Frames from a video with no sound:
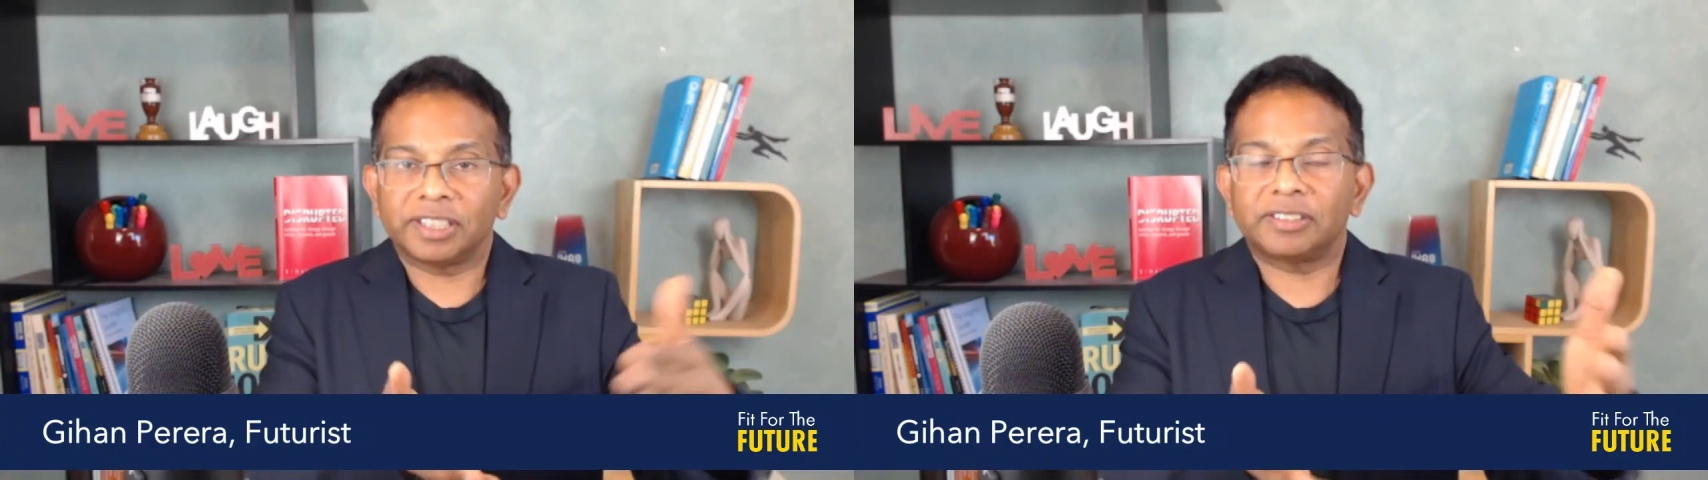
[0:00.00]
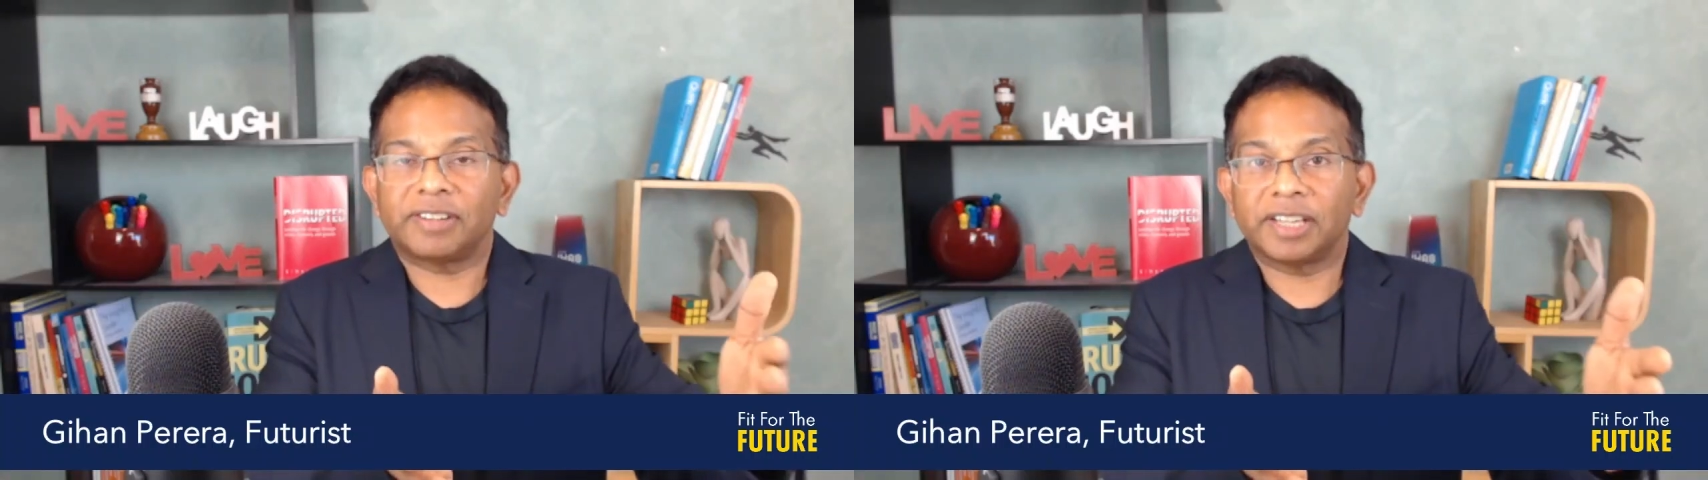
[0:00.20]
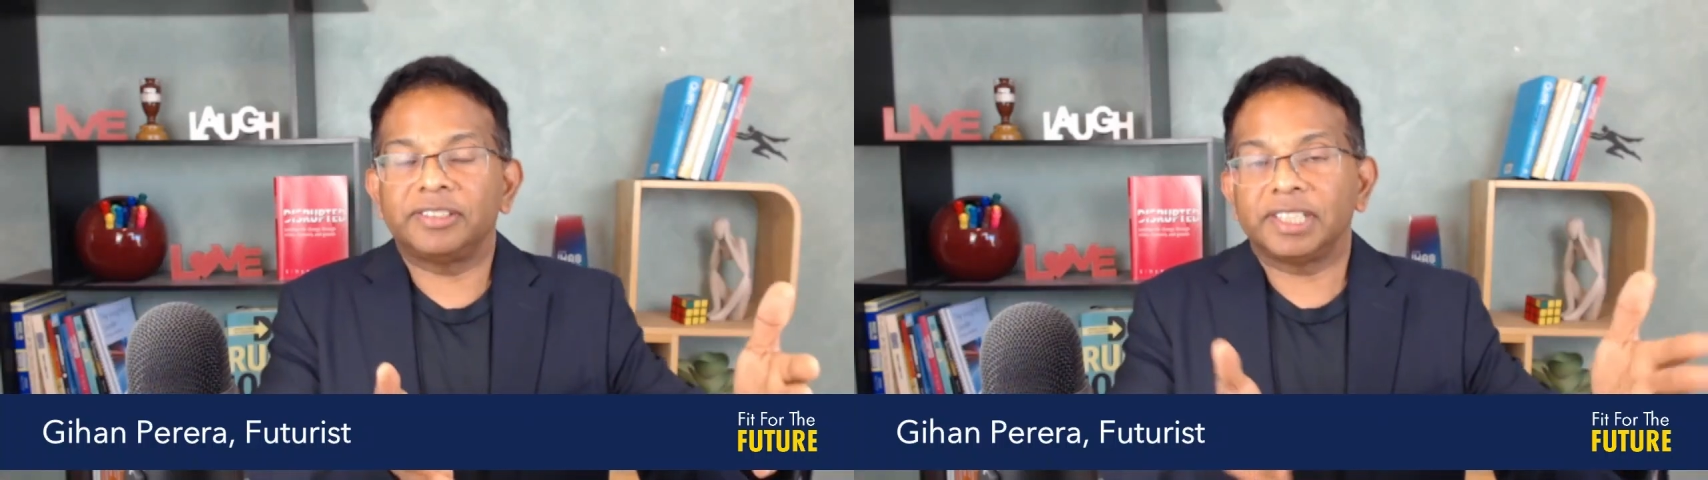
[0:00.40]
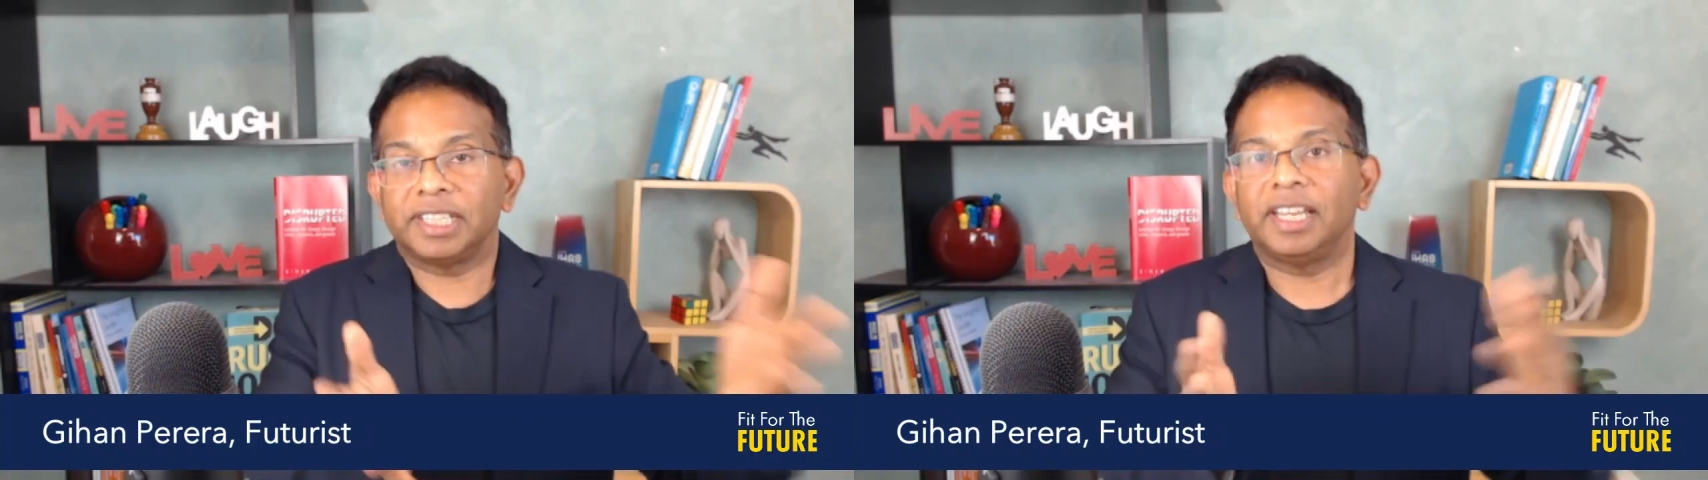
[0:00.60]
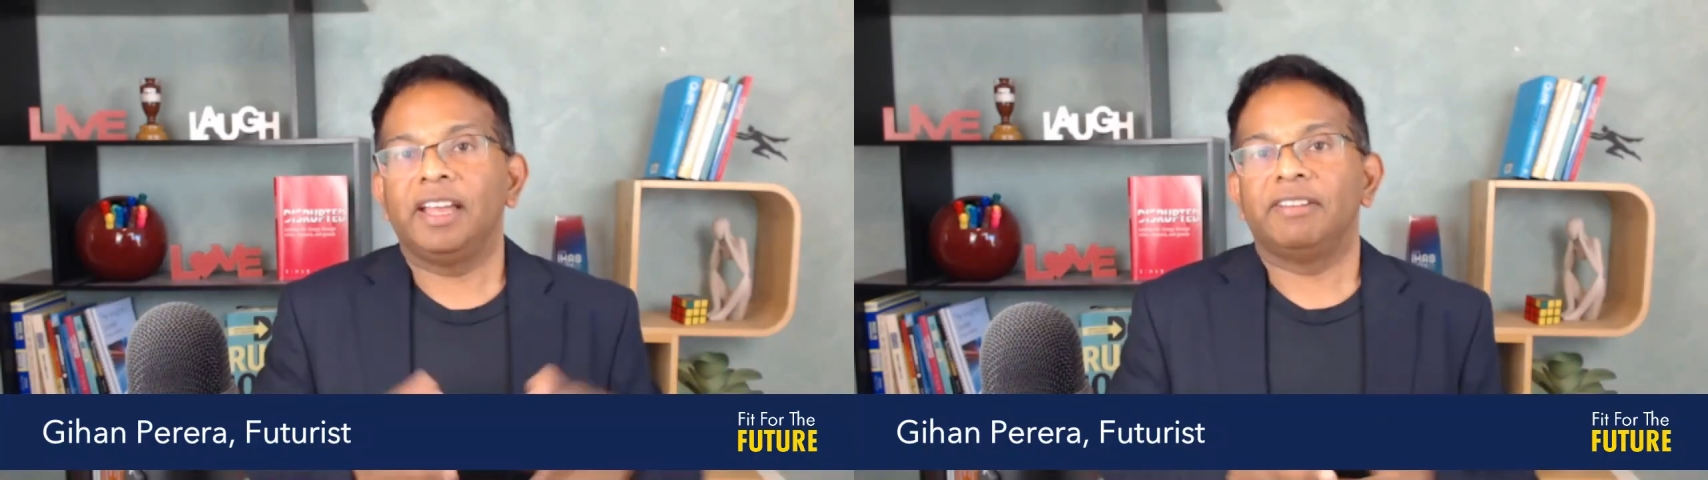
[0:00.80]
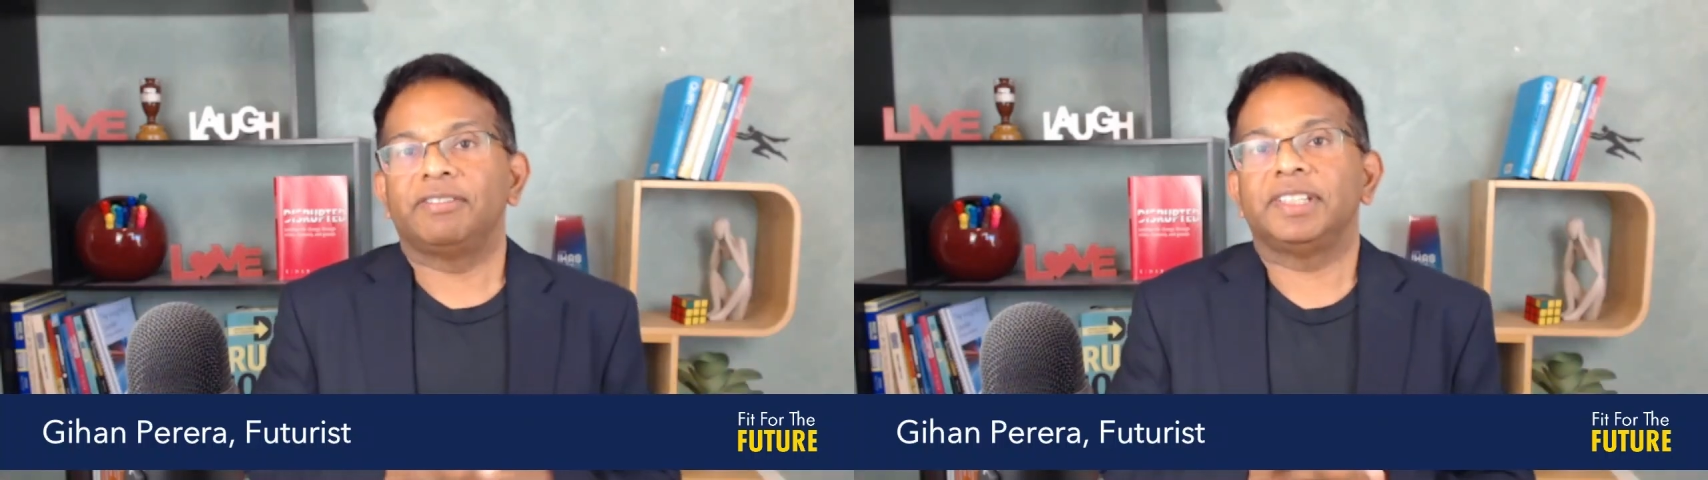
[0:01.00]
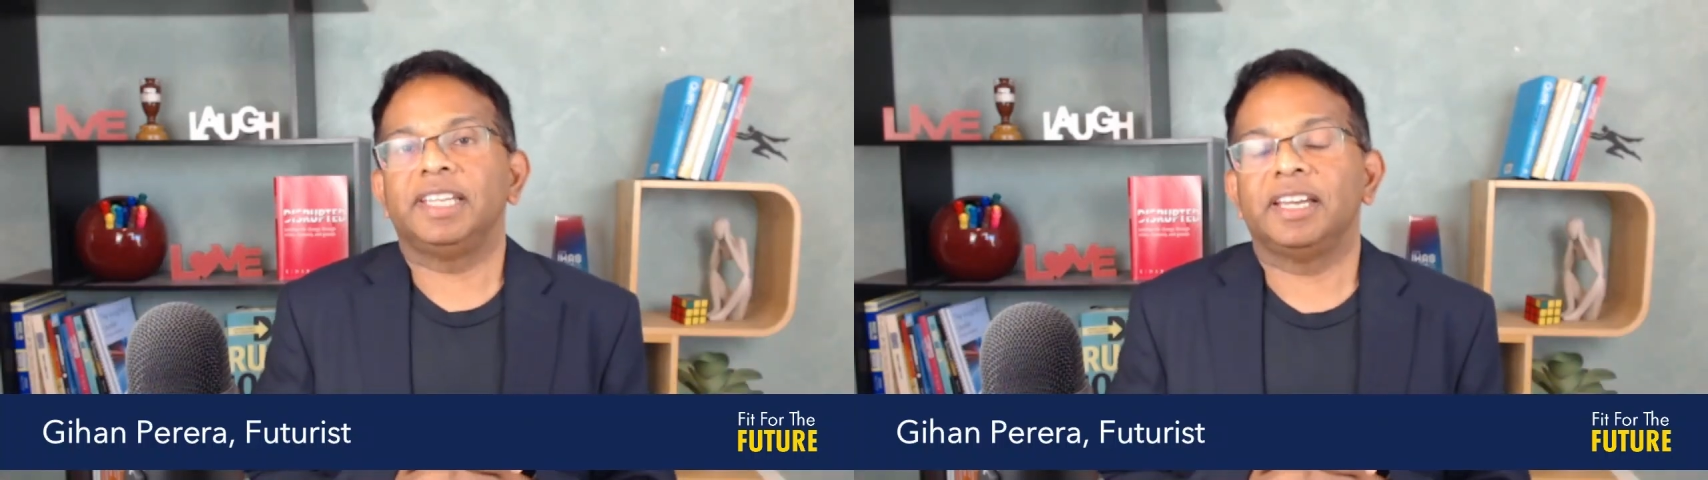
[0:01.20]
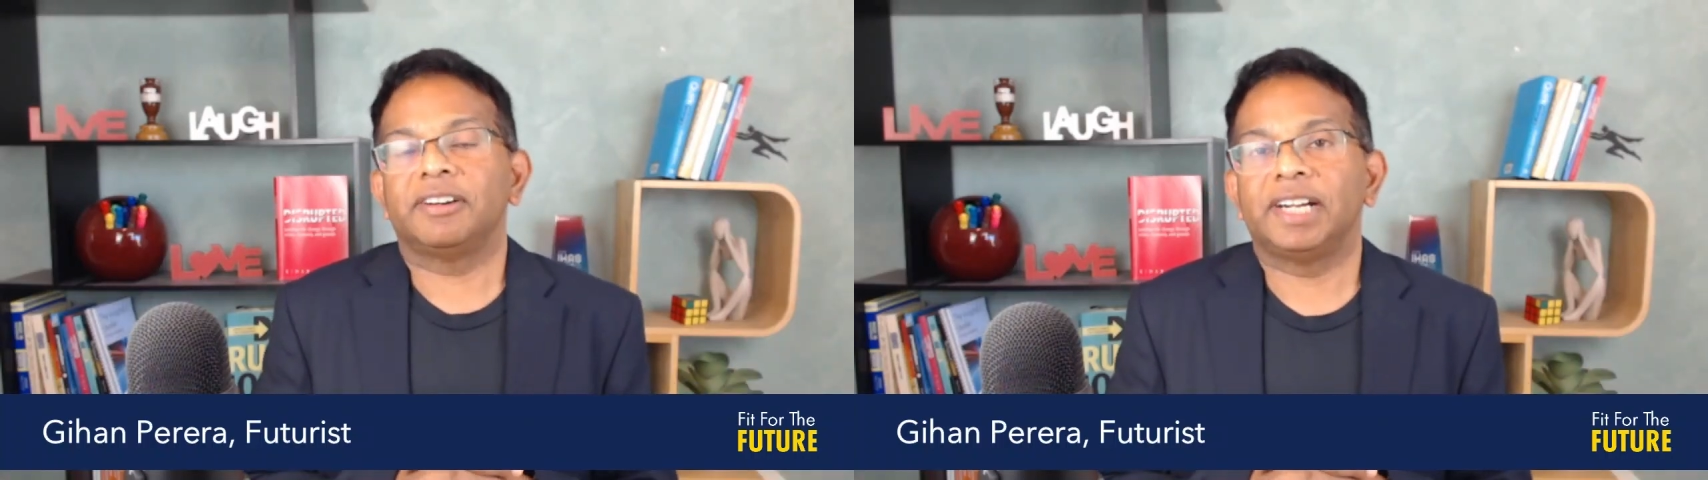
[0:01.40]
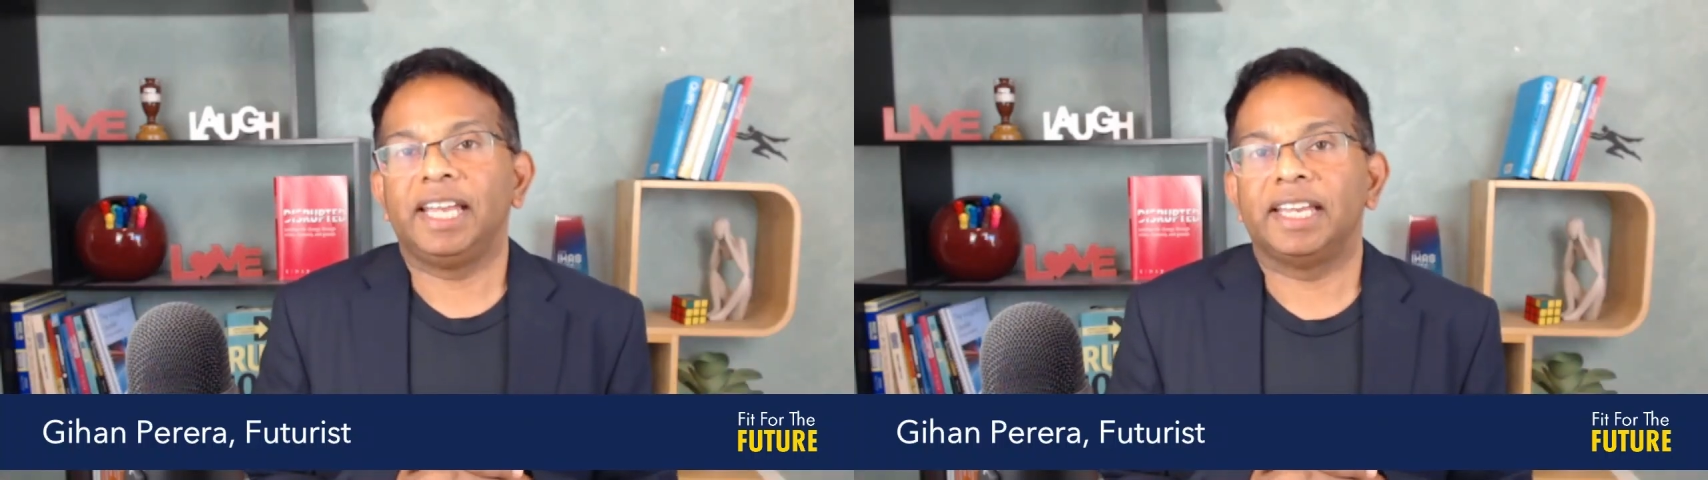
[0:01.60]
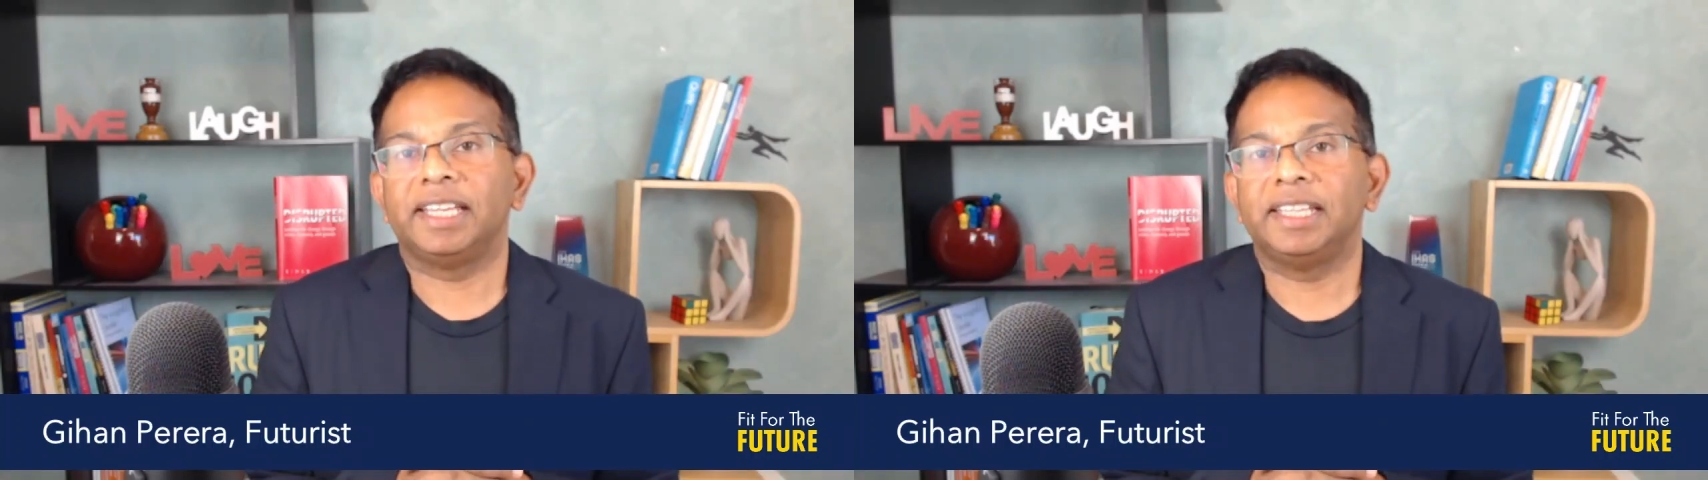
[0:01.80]
strategy for the year
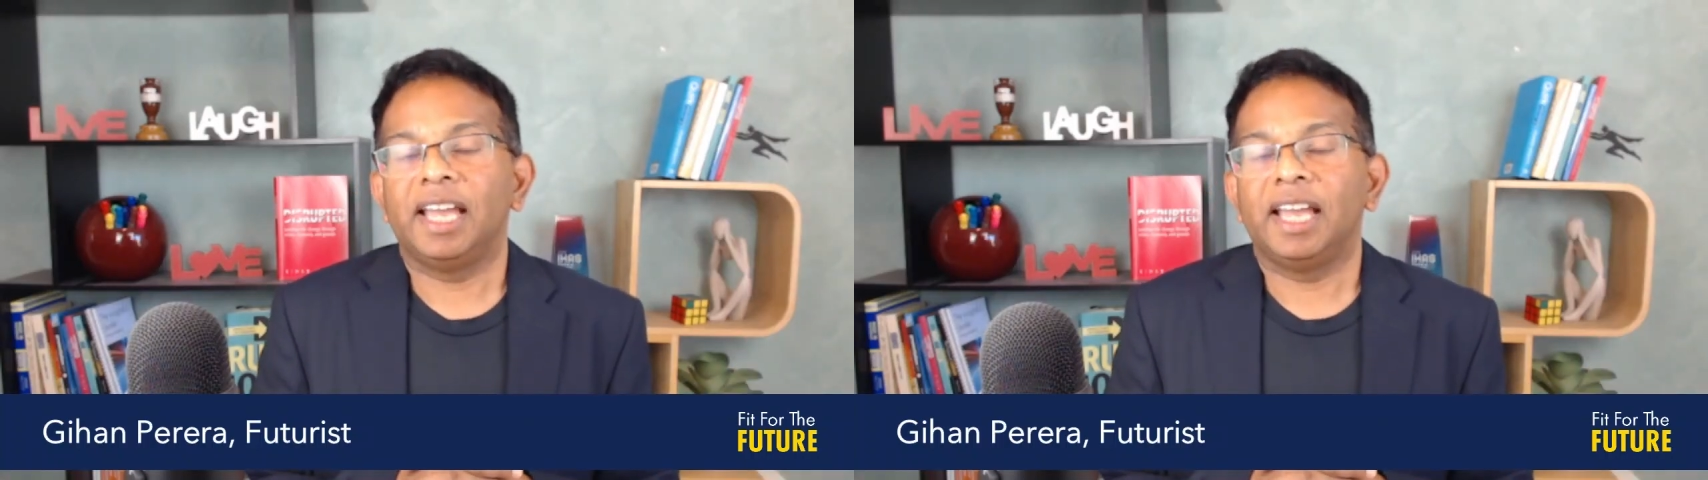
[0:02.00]
ahead,